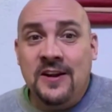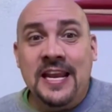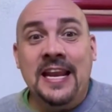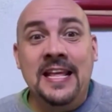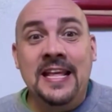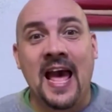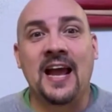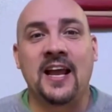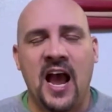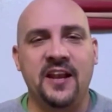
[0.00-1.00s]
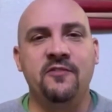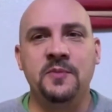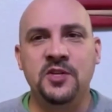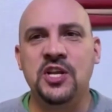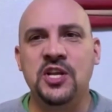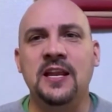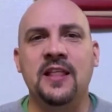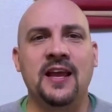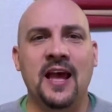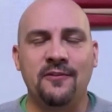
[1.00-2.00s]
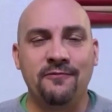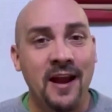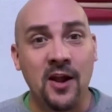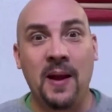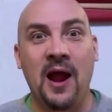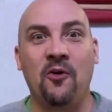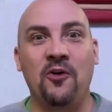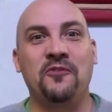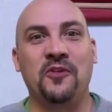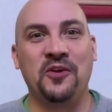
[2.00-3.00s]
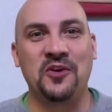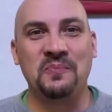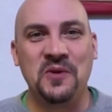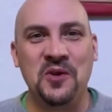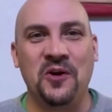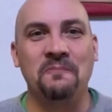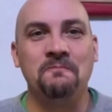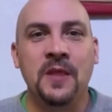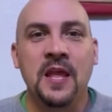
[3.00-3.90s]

needing that kind of a machine, that kind of firepower for their computer.